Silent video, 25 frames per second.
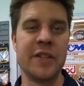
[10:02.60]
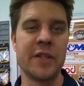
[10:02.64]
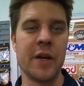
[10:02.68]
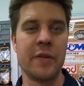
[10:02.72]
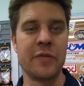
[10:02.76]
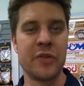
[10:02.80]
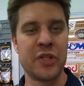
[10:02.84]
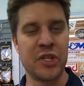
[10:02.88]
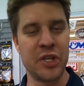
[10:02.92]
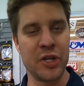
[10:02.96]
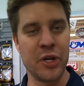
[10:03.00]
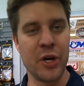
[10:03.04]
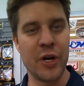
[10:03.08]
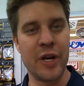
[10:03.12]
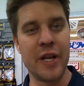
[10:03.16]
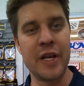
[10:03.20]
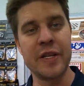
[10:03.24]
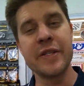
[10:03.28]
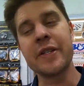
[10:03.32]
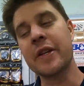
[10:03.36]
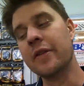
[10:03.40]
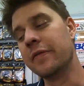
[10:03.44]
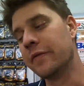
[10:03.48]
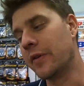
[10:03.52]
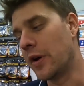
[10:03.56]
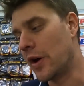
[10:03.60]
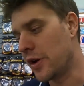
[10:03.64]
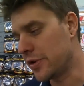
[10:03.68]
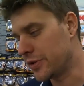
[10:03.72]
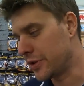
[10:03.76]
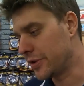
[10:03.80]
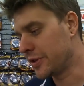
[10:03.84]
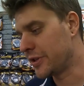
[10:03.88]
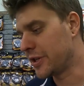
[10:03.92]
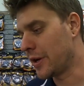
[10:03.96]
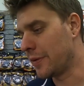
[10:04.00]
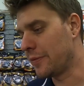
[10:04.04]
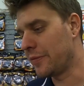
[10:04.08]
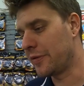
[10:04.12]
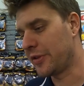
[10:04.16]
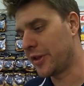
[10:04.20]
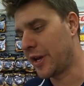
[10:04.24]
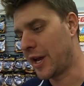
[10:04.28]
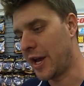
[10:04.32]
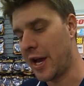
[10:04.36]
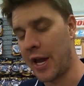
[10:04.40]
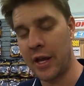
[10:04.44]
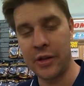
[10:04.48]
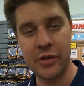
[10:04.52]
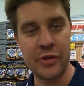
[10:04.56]
He's obviously got his conversion sump for
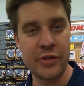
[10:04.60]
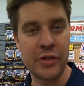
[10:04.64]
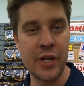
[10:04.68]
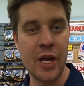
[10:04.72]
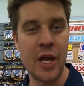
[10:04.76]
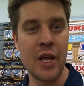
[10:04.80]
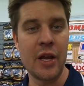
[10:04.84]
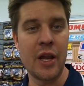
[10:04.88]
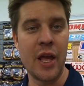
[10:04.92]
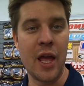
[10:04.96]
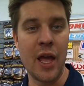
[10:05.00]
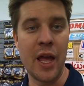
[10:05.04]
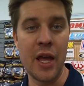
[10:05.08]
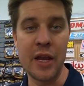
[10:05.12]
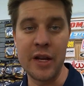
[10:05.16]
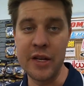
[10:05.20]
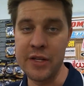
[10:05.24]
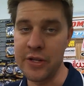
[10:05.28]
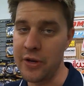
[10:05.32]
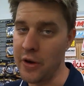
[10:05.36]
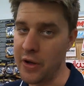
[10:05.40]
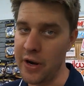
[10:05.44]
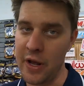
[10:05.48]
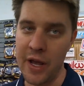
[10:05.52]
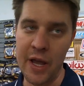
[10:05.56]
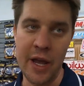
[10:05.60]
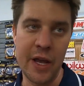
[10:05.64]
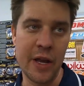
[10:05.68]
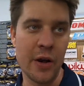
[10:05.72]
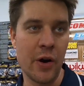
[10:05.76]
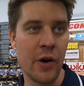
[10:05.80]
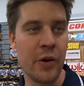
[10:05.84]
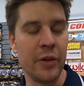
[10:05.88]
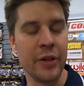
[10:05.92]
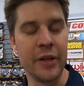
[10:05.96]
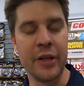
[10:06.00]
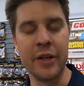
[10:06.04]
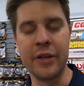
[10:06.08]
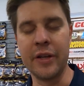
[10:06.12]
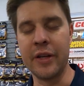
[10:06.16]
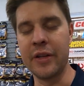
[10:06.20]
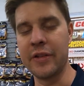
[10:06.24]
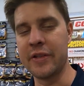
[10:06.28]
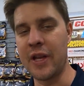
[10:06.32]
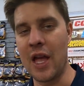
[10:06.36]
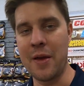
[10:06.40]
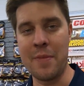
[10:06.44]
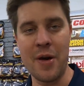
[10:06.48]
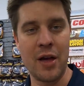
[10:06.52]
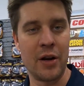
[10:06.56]
the HZ, and he's got a Holley
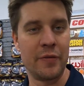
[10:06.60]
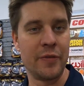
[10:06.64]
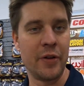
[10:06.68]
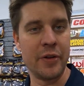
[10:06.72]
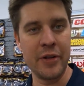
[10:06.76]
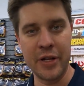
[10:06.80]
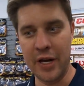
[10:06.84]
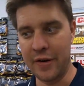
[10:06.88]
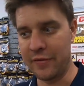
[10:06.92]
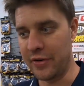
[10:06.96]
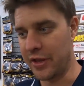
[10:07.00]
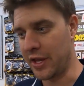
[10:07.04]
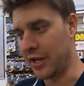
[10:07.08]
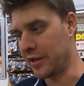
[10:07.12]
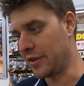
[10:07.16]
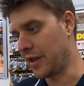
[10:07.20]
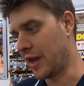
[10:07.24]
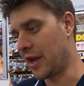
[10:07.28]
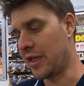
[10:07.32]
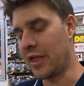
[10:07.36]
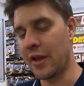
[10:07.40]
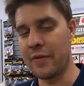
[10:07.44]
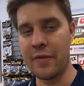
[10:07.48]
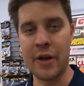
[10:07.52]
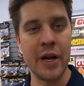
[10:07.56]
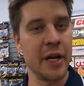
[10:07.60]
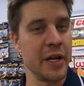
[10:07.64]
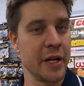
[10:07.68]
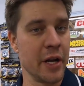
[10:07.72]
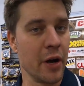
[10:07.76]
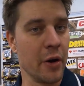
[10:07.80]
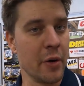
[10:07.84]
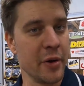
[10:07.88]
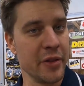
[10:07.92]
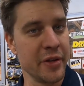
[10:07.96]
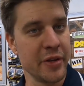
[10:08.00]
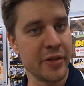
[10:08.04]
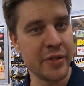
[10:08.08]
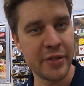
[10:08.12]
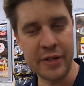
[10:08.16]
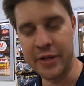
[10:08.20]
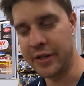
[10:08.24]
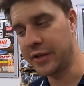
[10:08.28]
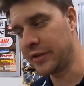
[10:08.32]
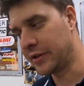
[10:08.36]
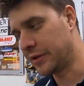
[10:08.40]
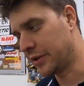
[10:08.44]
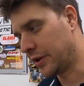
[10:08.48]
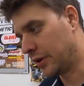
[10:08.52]
intake manifold and everything down there ready to go on this thing.